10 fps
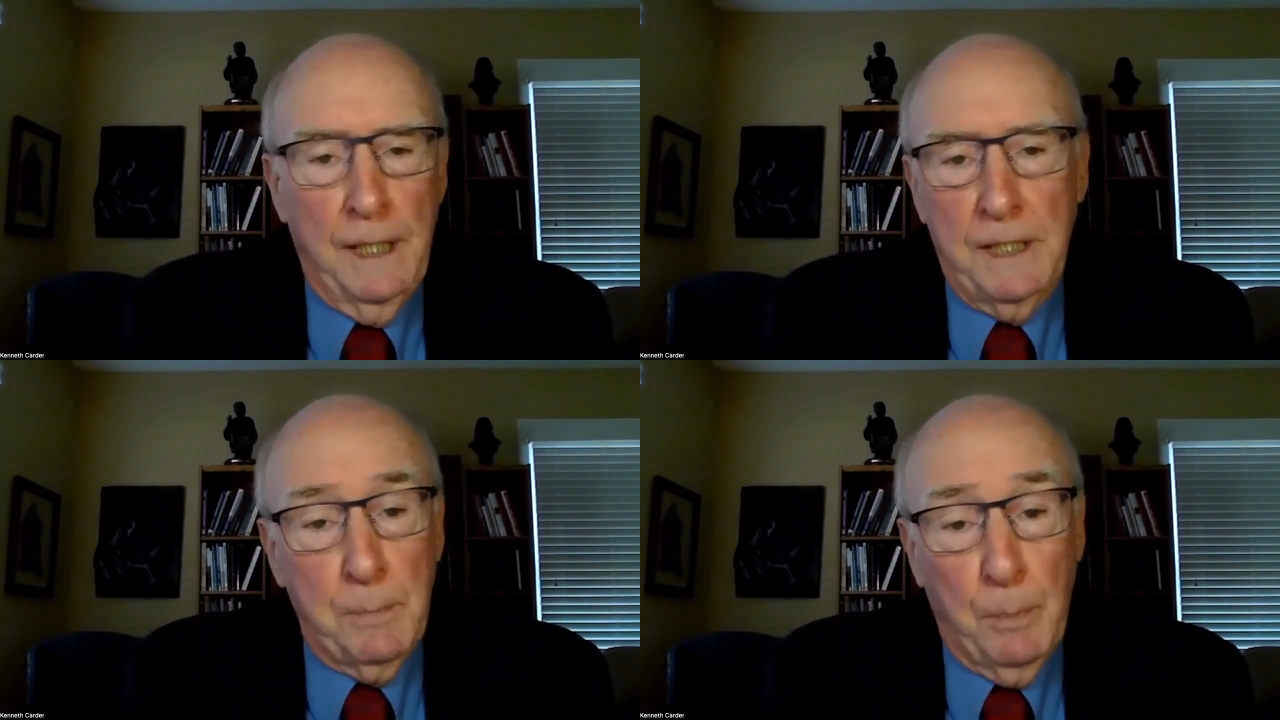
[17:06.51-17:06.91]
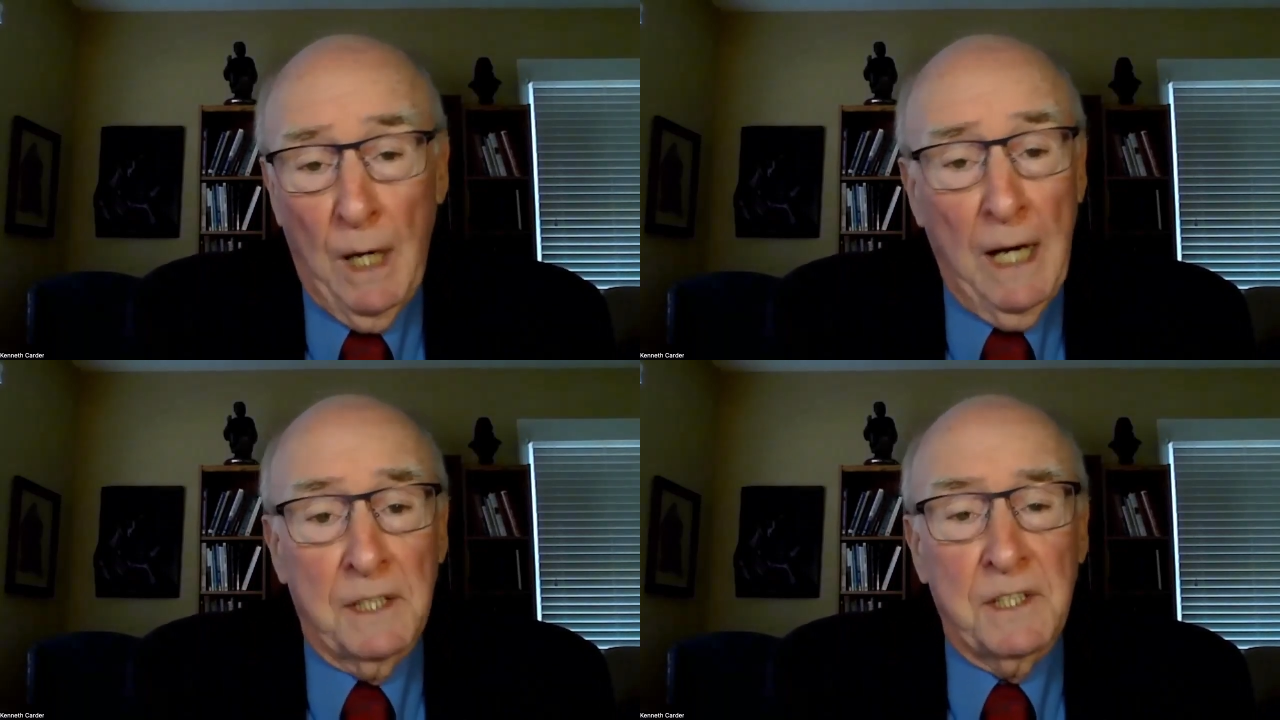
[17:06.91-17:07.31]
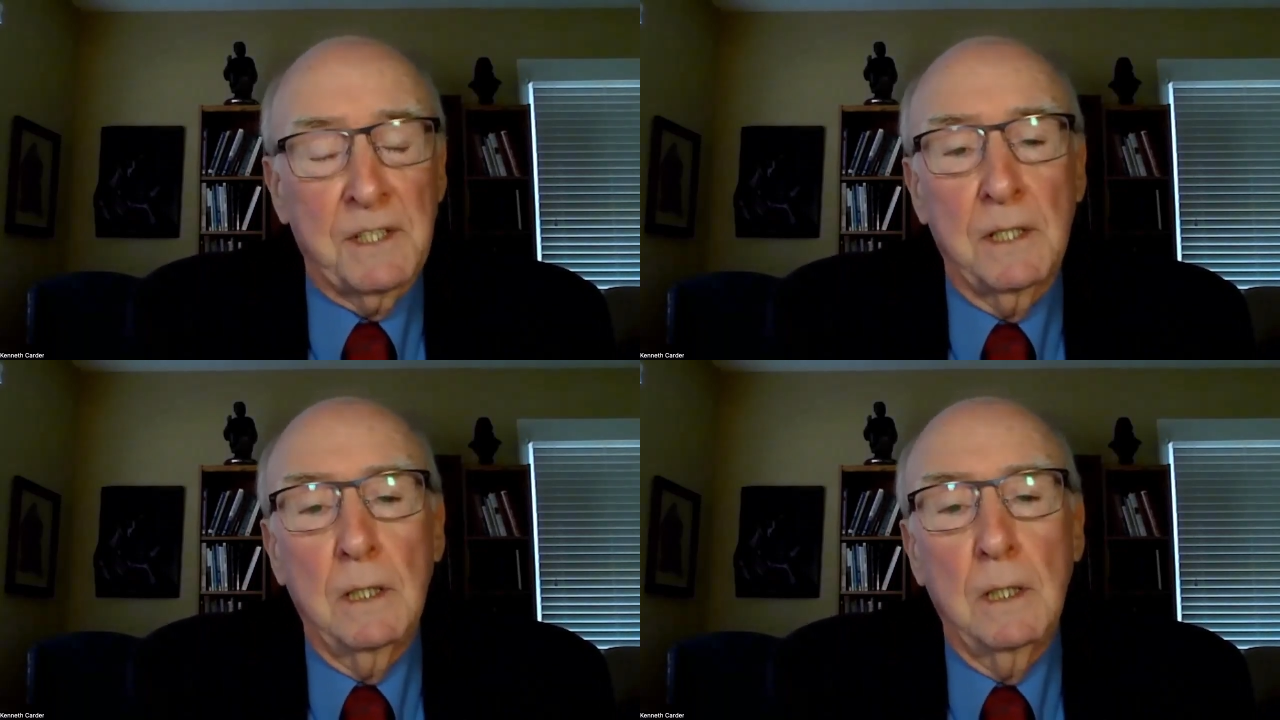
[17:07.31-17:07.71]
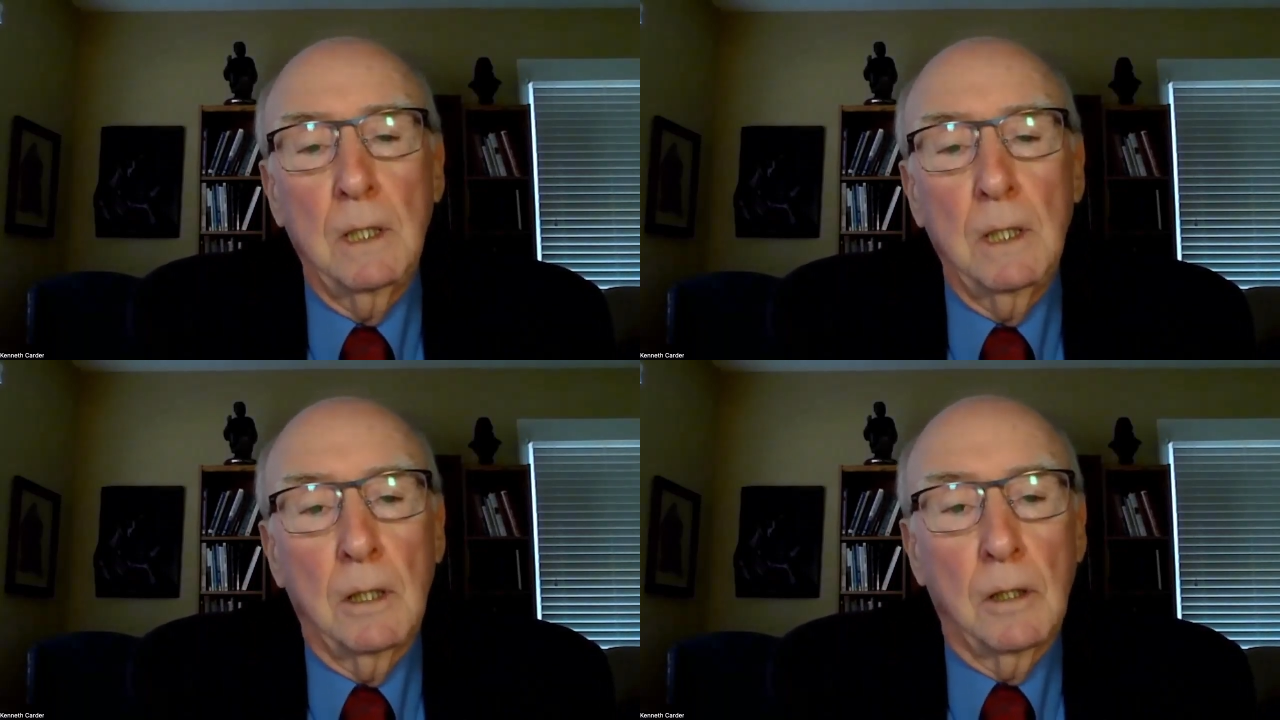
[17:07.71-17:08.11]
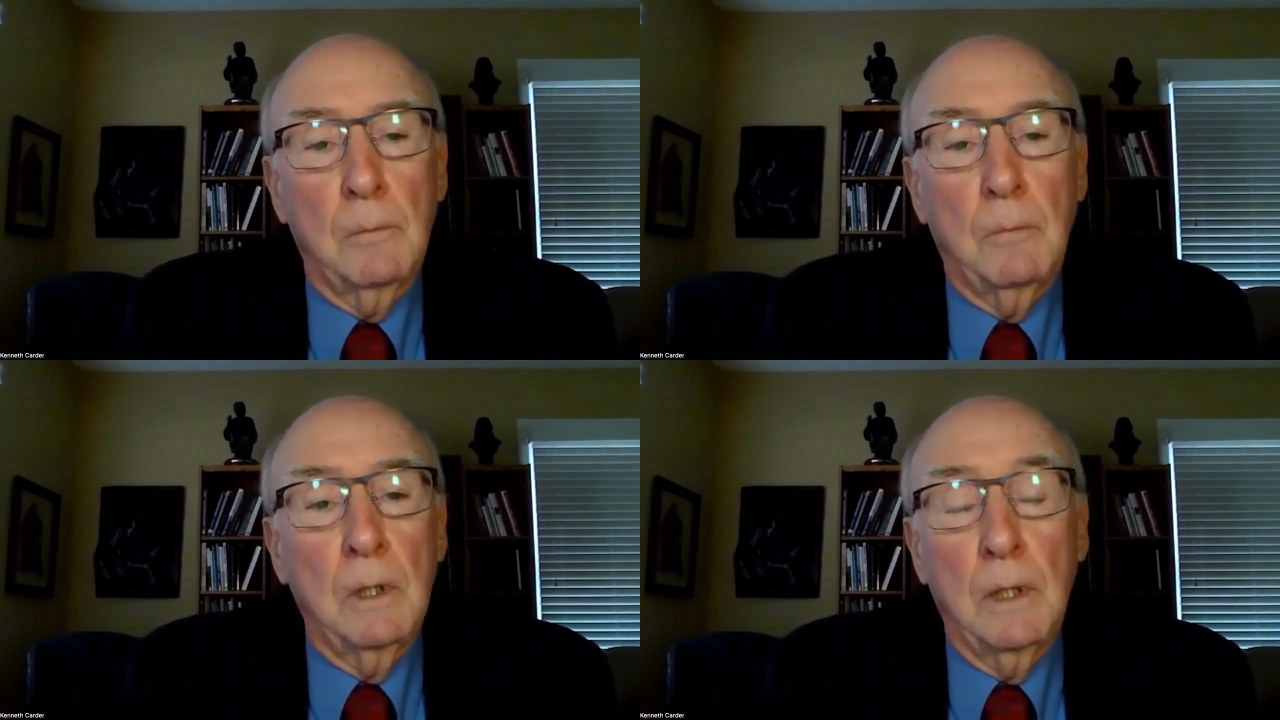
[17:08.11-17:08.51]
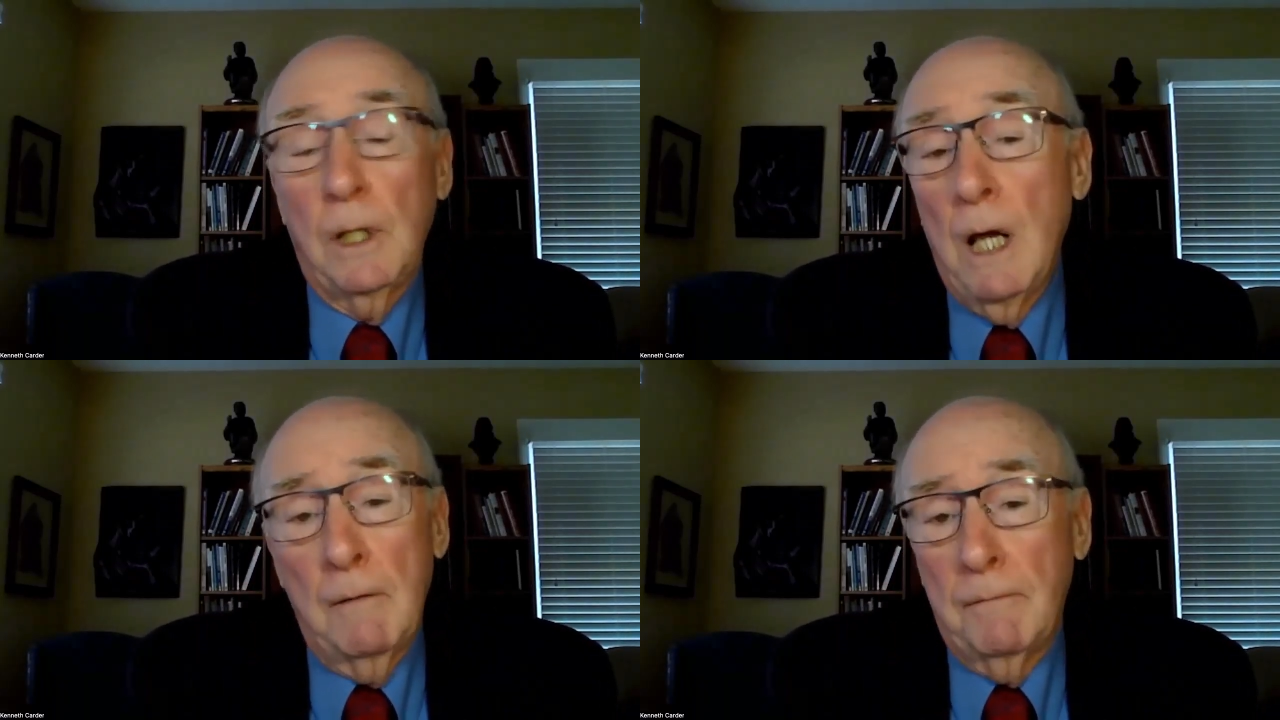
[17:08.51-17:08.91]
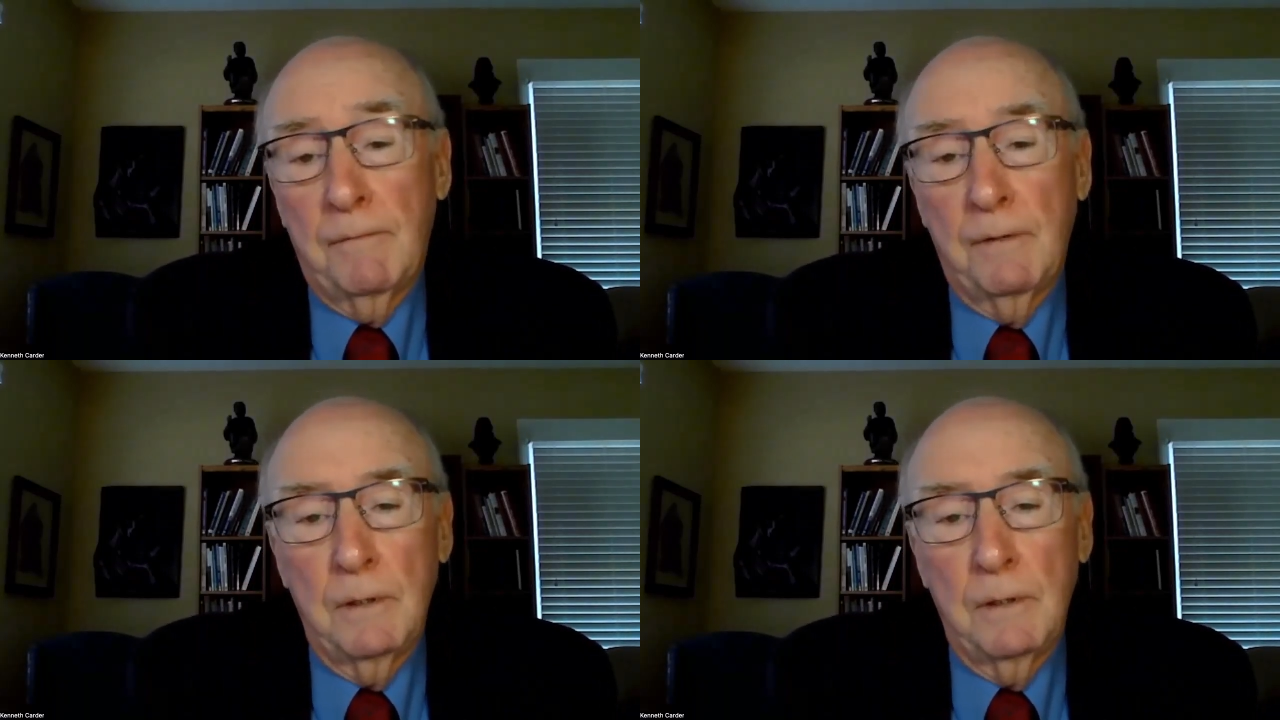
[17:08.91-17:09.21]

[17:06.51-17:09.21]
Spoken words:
express her love